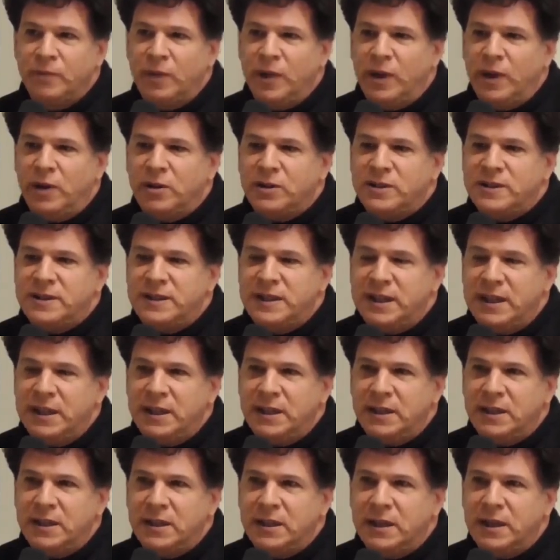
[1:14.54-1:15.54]
We are
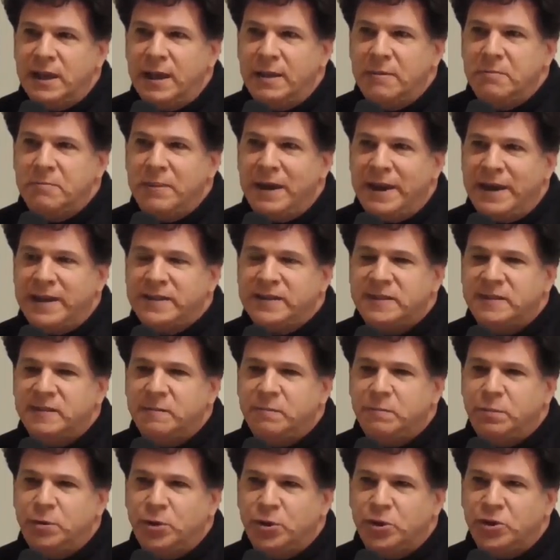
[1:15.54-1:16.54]
seeing a
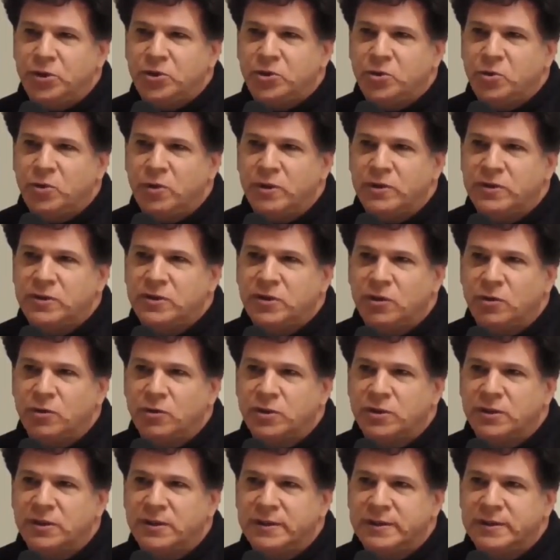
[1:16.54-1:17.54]
massive push towards
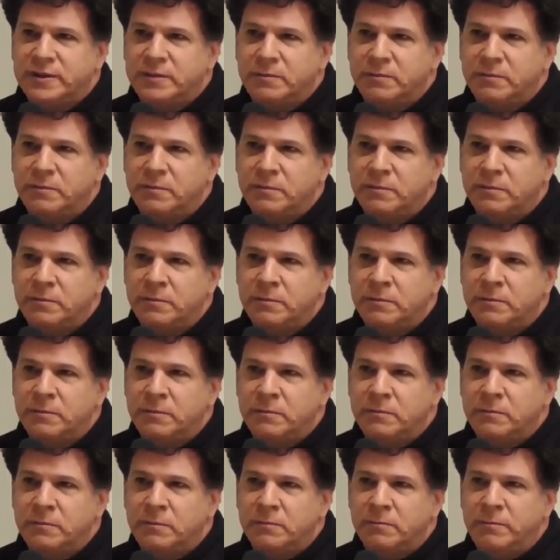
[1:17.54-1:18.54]
socialism
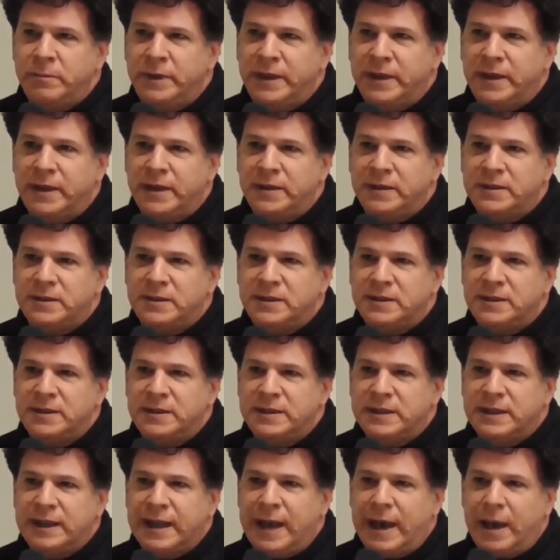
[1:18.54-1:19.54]
because
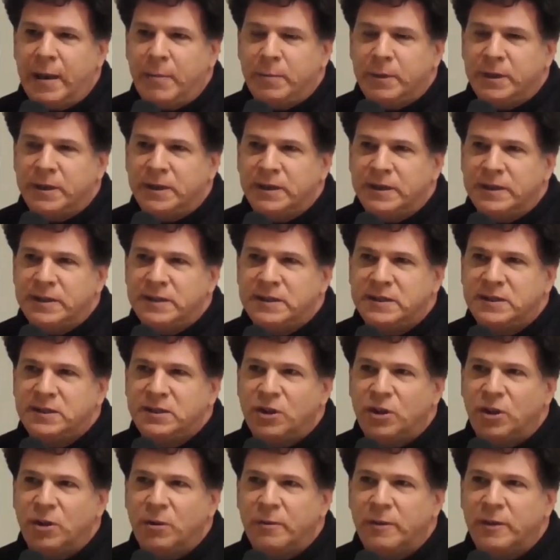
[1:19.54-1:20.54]
capitalists
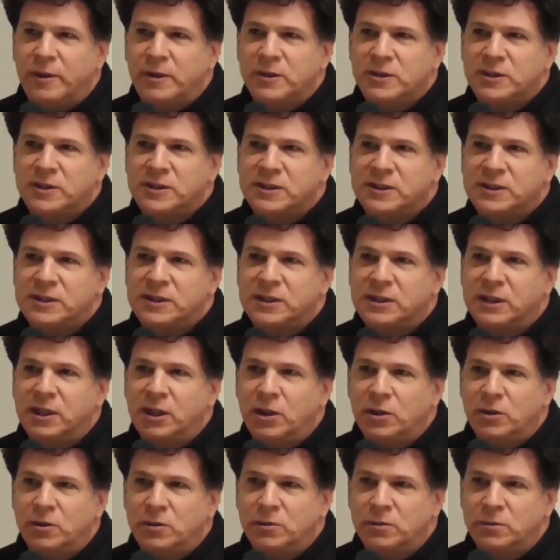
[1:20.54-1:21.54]
are
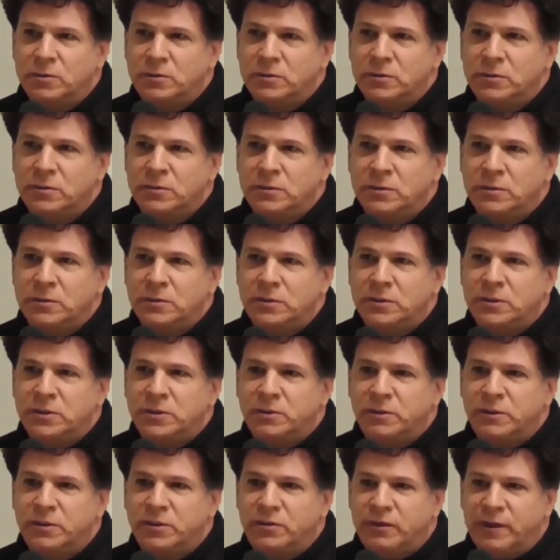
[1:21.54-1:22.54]
slow
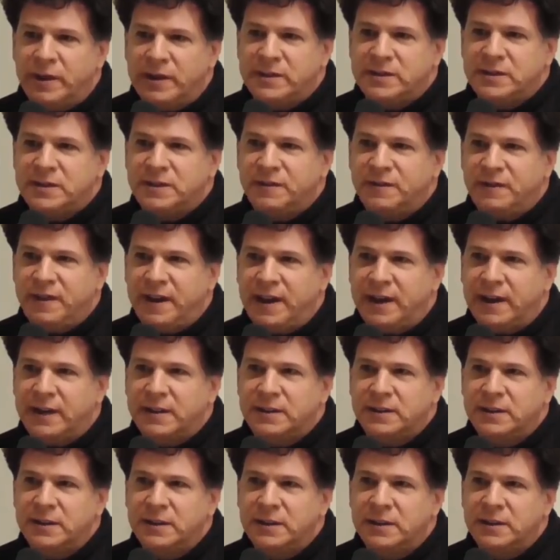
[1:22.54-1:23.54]
to address the
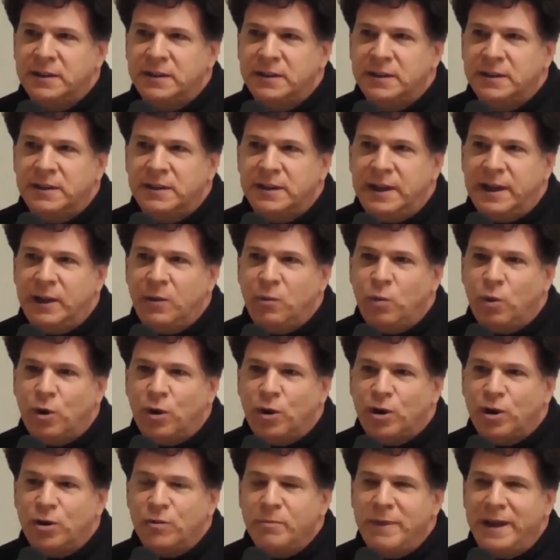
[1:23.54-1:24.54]
fact that a
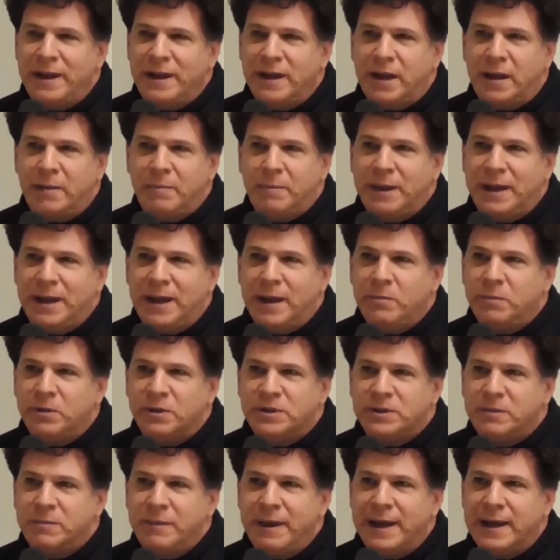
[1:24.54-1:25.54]
worker may not be able
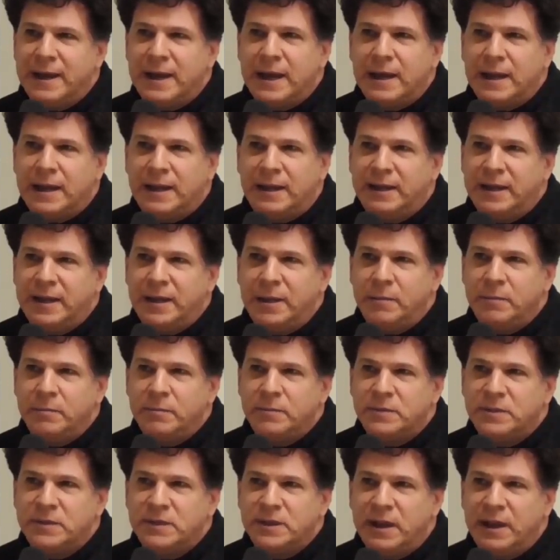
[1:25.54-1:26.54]
to make
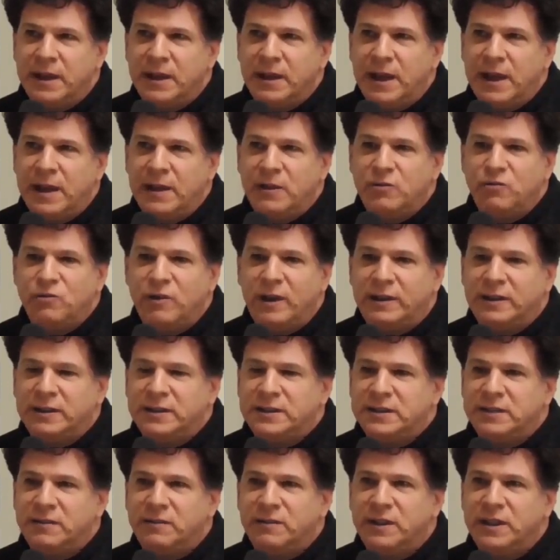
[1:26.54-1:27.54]
claims. A
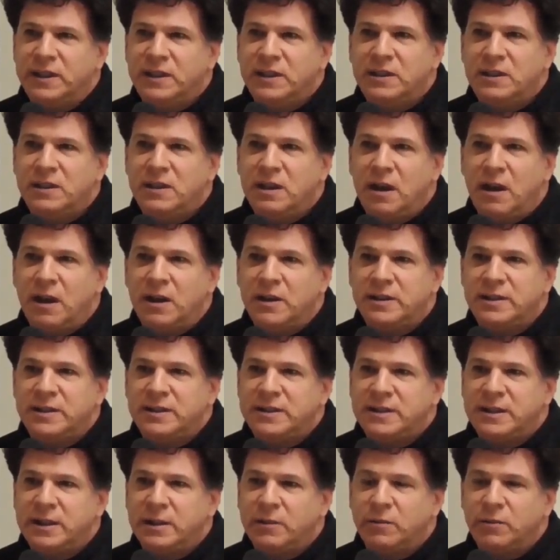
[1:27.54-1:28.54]
relatively
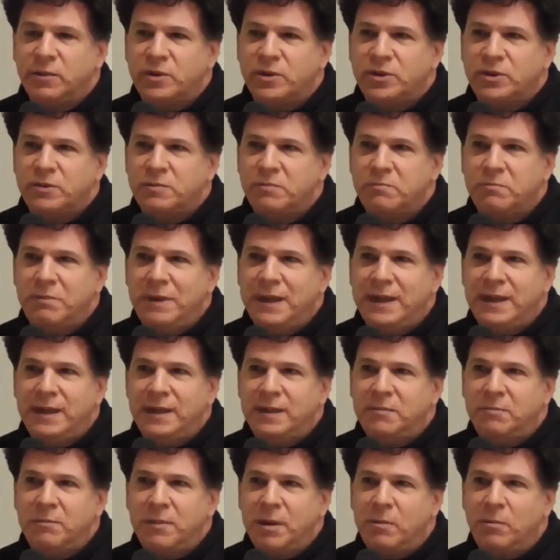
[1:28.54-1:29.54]
undistinguished
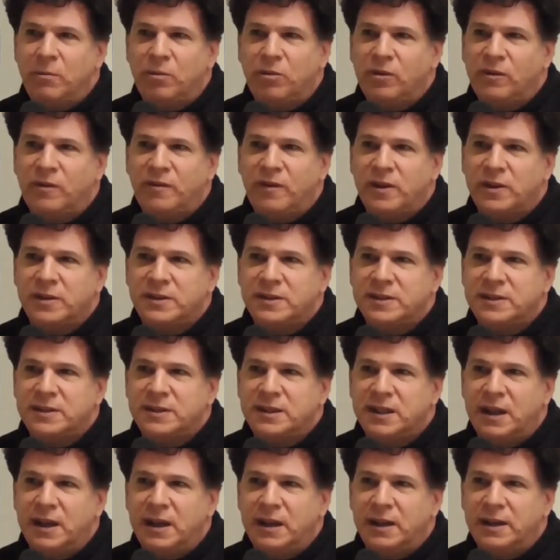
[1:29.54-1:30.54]
median member of our
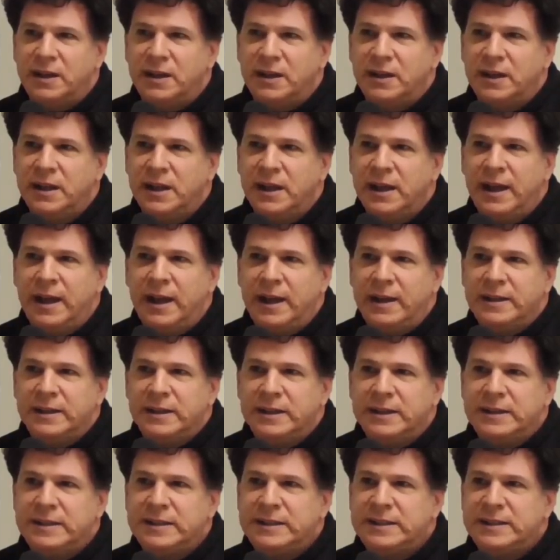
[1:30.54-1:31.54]
society
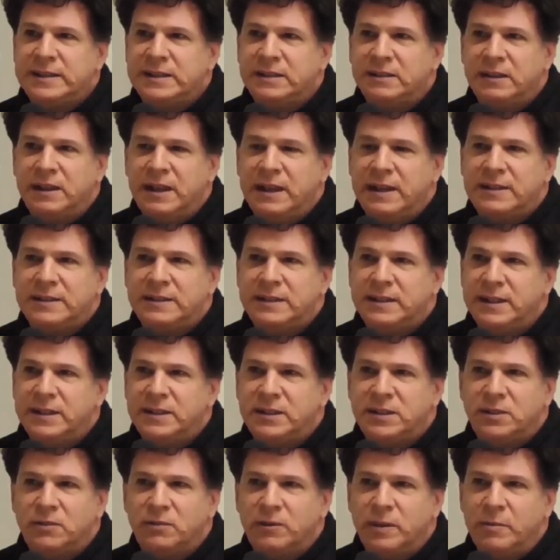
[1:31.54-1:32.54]
still
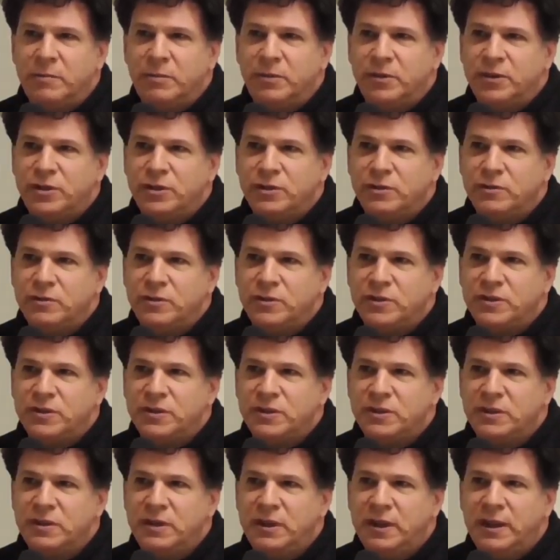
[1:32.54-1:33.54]
needs to
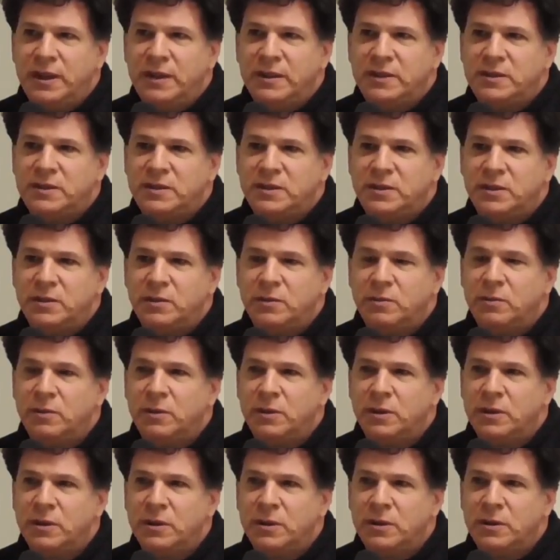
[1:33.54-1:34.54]
reproduce, needs to